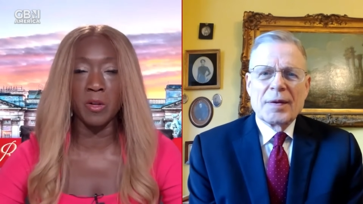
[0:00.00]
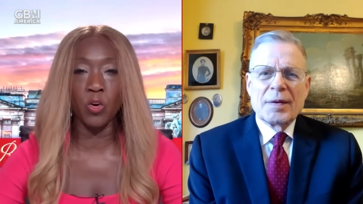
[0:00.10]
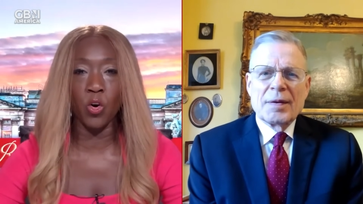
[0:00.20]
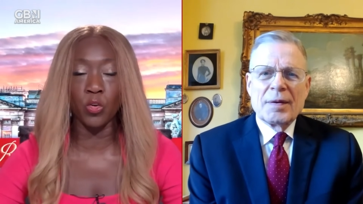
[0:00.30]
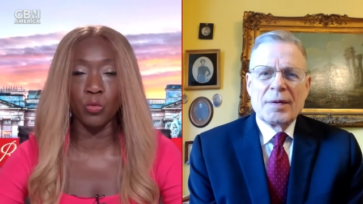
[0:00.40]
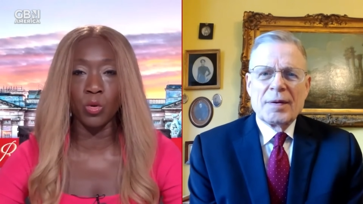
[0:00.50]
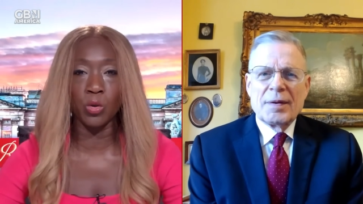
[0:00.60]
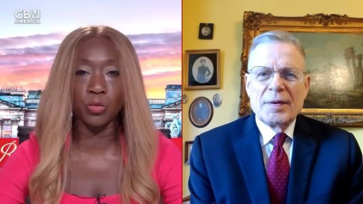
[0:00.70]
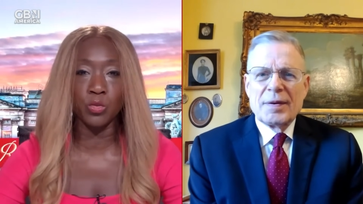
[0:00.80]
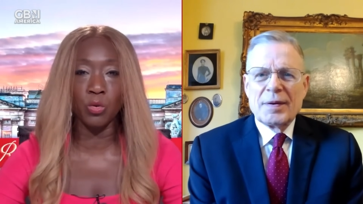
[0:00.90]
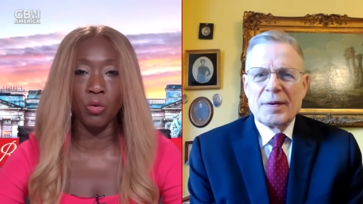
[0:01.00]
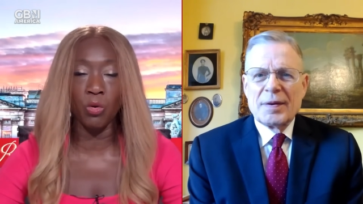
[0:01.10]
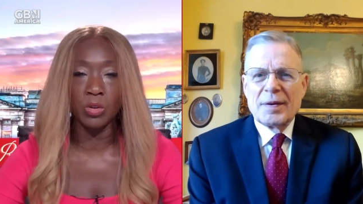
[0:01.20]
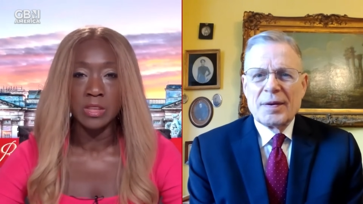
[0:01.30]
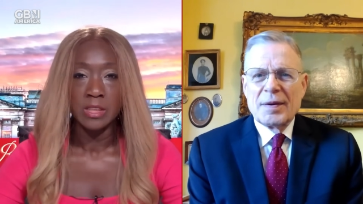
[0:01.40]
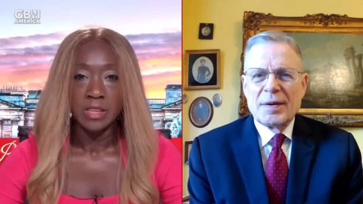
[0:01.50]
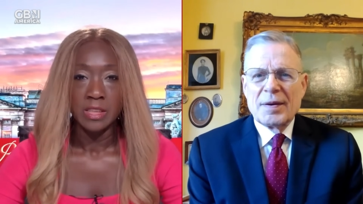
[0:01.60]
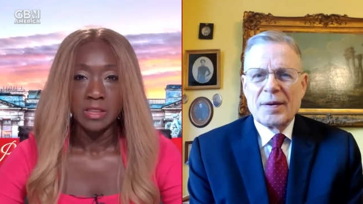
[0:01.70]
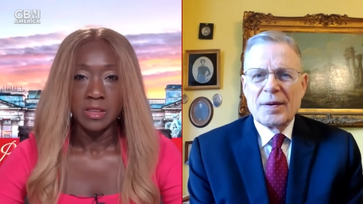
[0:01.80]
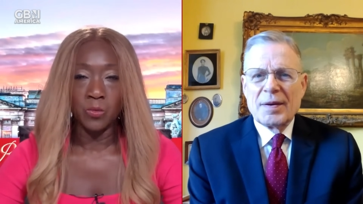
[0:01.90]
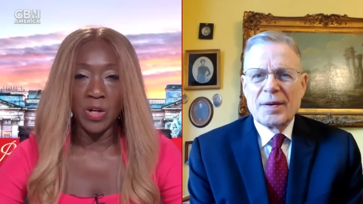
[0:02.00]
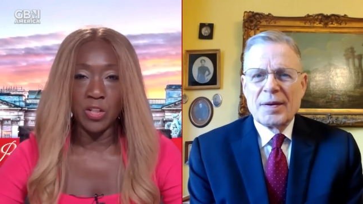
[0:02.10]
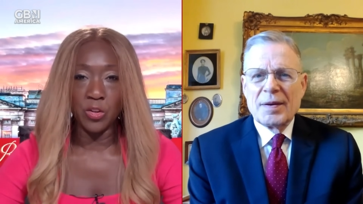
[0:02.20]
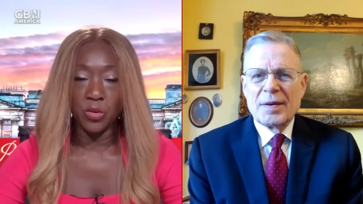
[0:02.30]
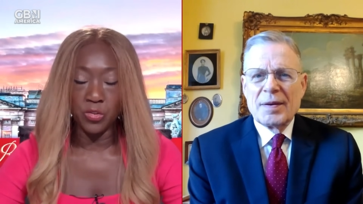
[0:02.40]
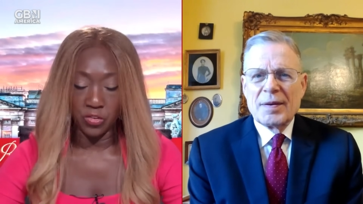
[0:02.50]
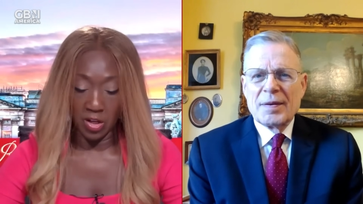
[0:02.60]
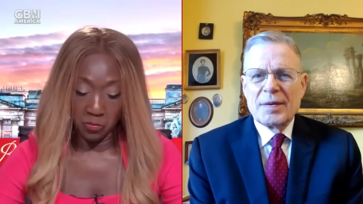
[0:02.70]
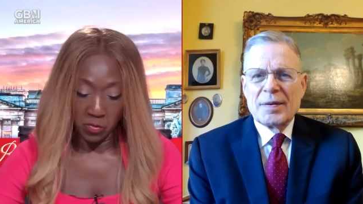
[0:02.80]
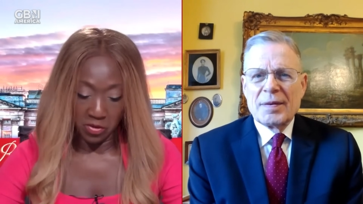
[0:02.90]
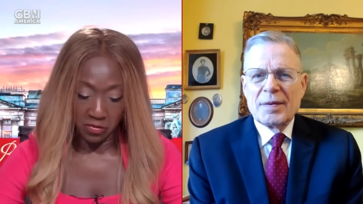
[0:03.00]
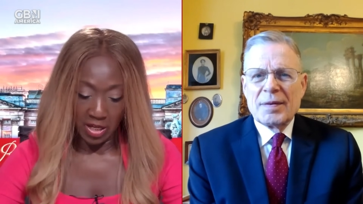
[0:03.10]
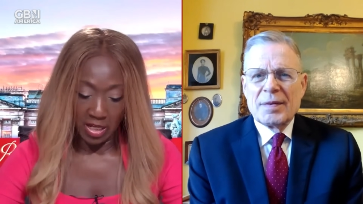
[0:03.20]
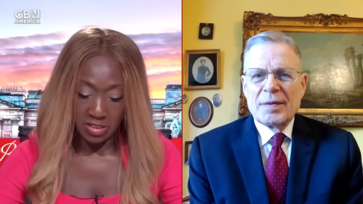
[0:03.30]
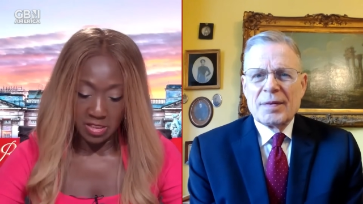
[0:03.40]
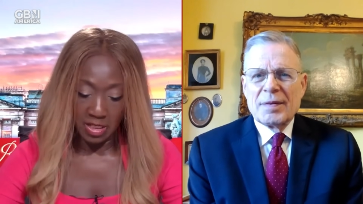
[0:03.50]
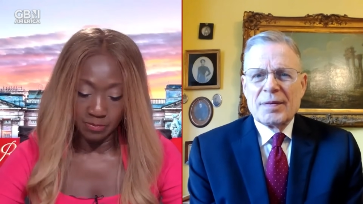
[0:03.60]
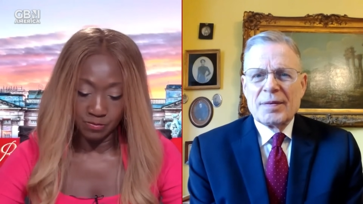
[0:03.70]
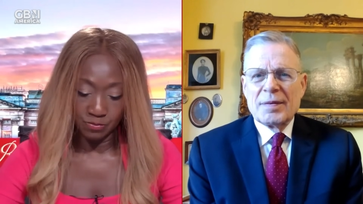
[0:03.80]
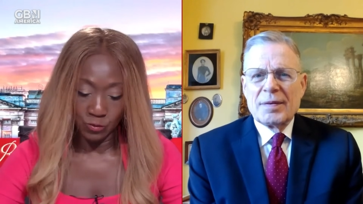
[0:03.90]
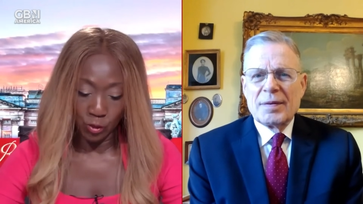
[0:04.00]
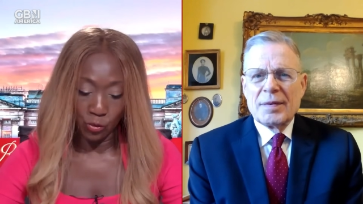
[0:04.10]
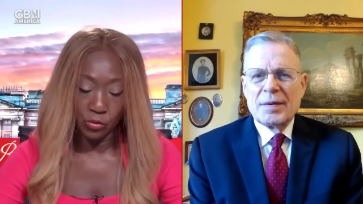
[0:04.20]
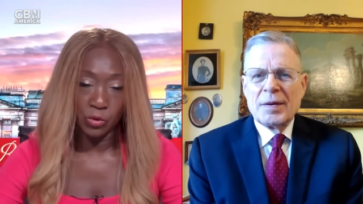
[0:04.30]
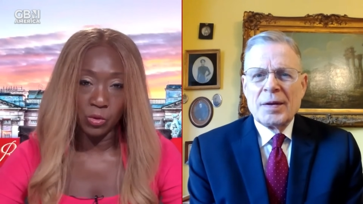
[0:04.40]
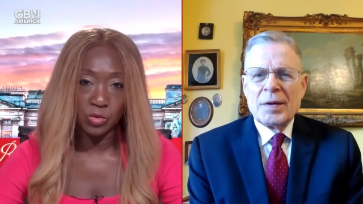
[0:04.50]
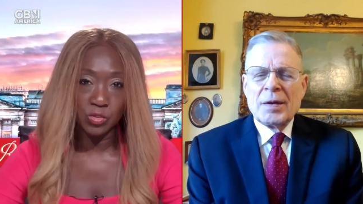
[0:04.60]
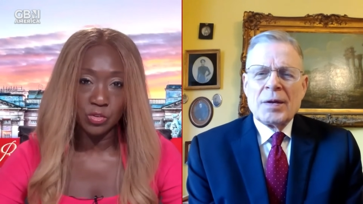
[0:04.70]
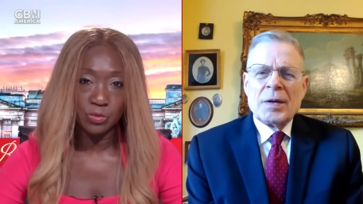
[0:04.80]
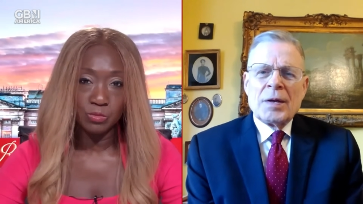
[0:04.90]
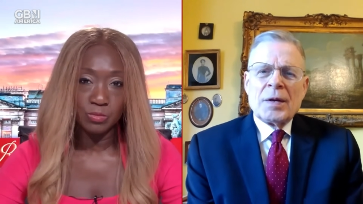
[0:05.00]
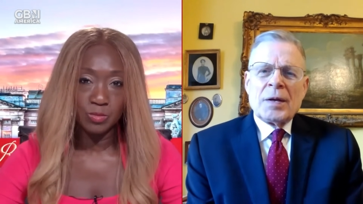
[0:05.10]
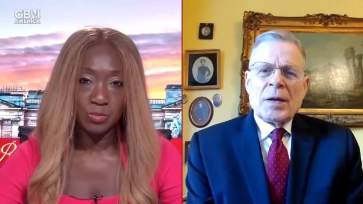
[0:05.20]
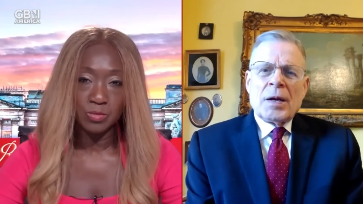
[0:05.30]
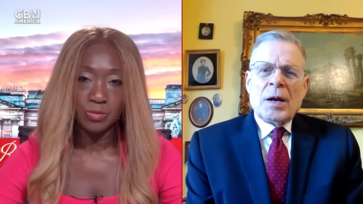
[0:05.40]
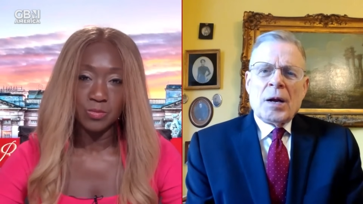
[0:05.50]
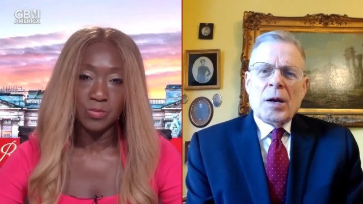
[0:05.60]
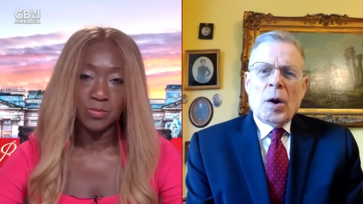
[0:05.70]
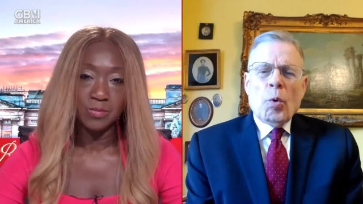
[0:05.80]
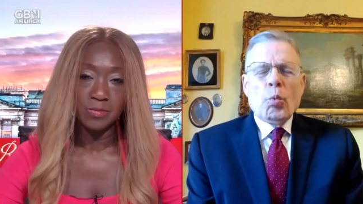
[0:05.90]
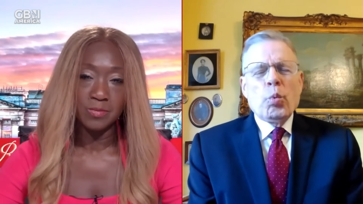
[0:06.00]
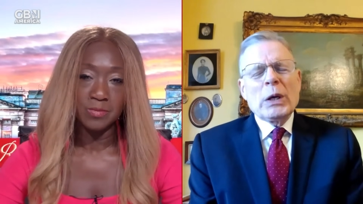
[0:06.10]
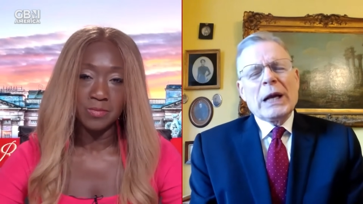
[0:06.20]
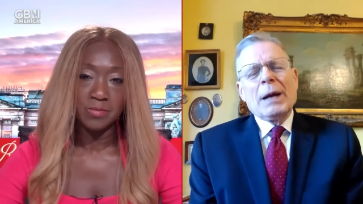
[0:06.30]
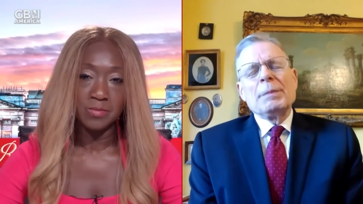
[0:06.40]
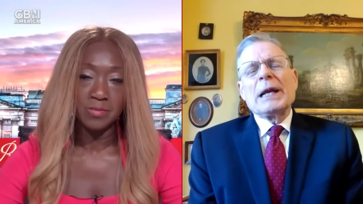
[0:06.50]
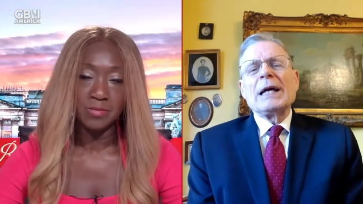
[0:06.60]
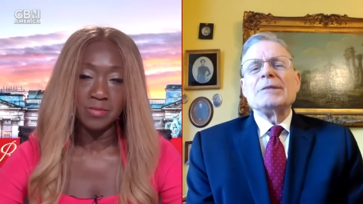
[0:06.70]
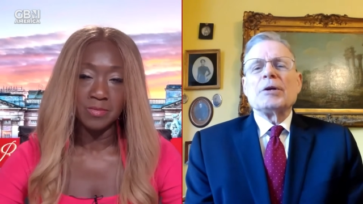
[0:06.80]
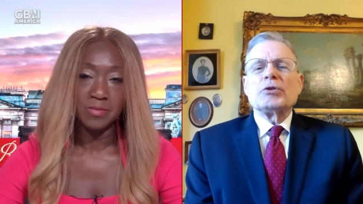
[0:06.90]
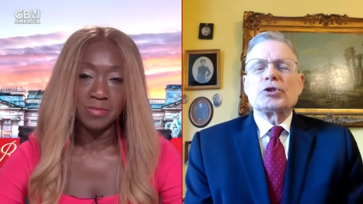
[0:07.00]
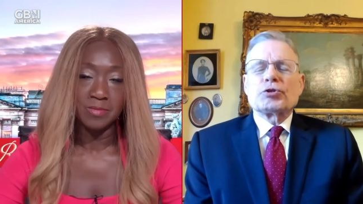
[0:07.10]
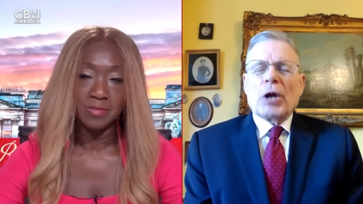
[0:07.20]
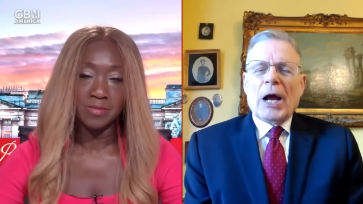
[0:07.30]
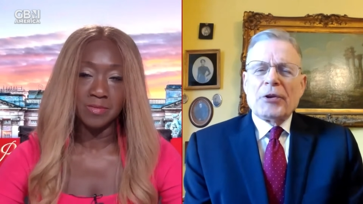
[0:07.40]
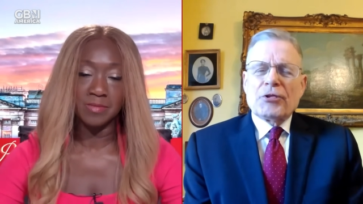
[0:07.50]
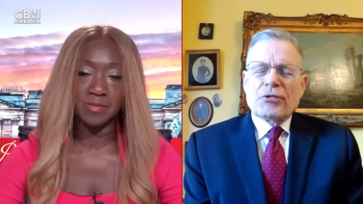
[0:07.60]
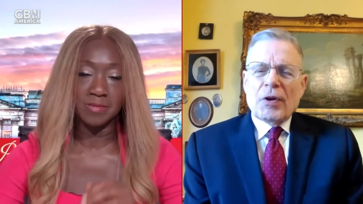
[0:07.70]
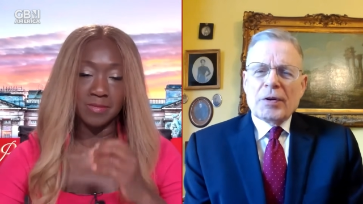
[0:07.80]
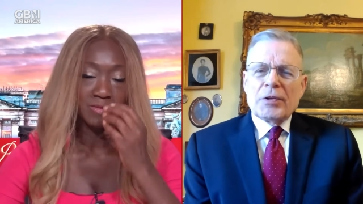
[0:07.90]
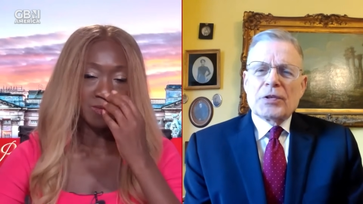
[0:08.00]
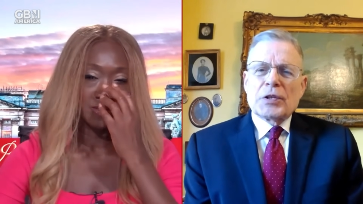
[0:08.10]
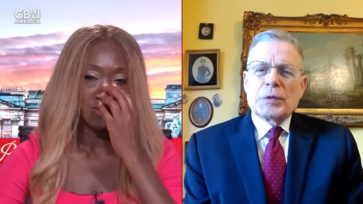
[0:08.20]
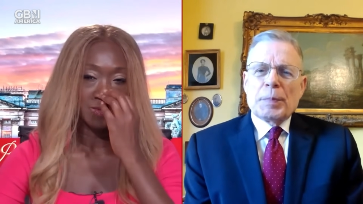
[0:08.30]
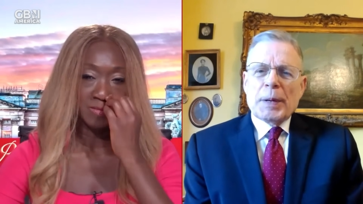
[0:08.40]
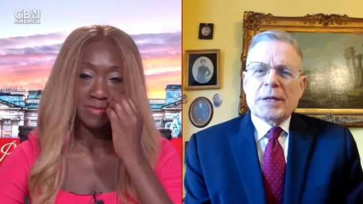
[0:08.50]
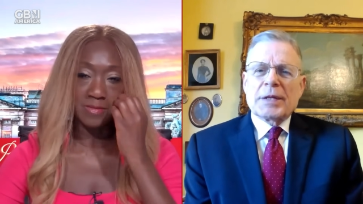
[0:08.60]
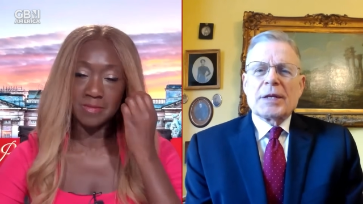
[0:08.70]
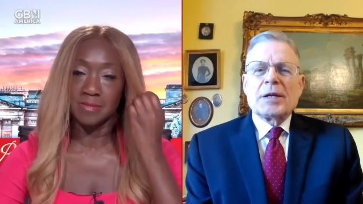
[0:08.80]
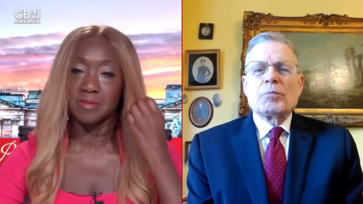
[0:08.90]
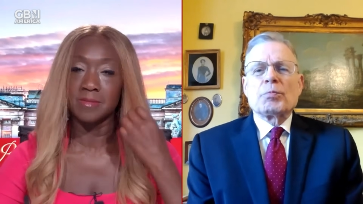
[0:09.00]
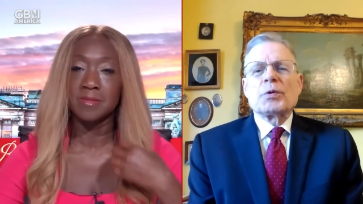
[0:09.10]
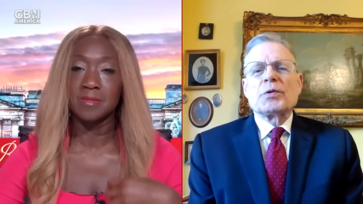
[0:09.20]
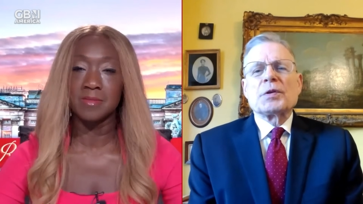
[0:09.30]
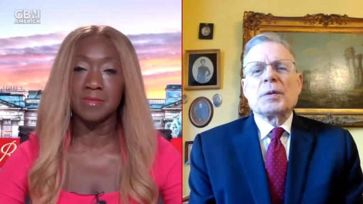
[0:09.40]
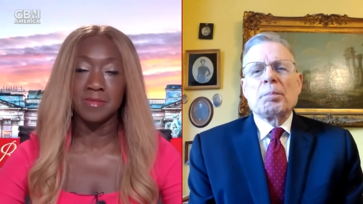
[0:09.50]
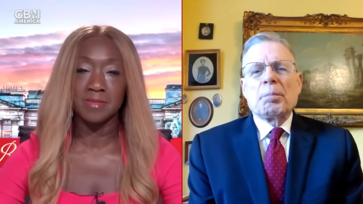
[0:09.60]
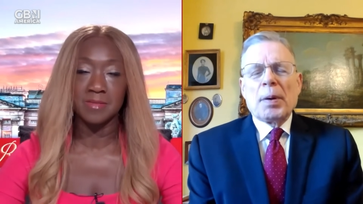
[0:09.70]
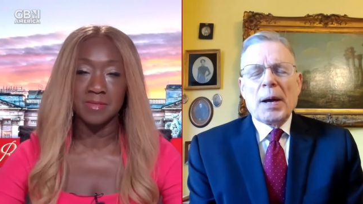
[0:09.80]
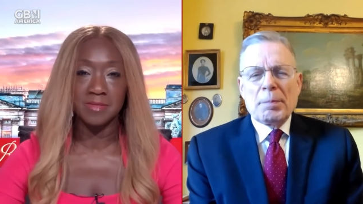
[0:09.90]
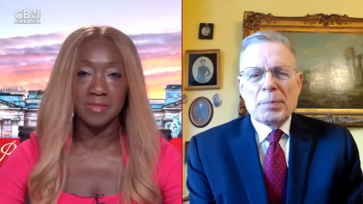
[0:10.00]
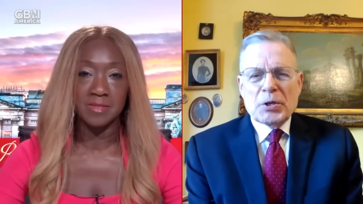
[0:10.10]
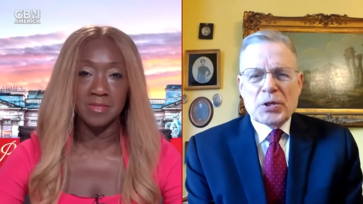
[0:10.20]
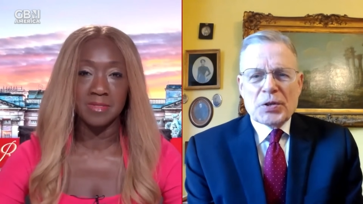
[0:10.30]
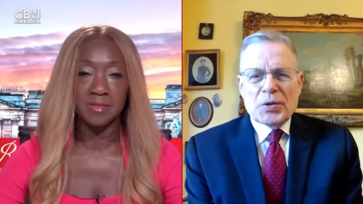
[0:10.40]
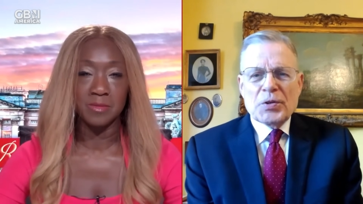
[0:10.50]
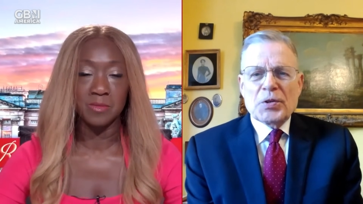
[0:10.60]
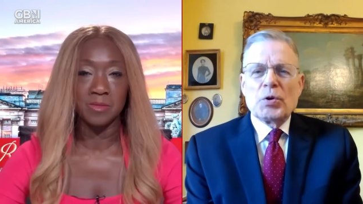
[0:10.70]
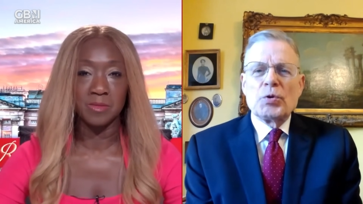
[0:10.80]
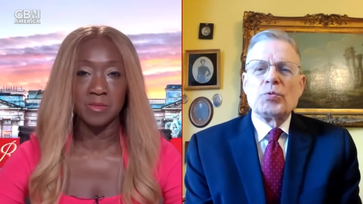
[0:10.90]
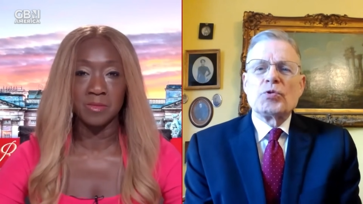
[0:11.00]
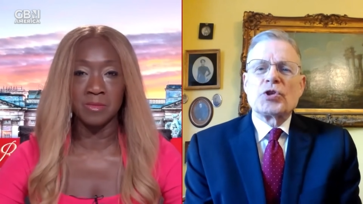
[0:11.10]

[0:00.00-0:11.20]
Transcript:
Speaker 1: are on a royal tour. Where do you stand with that? Um, what are your thoughts?
Speaker 2: Well, I mean, I, I strongly suspect that it was the publishers who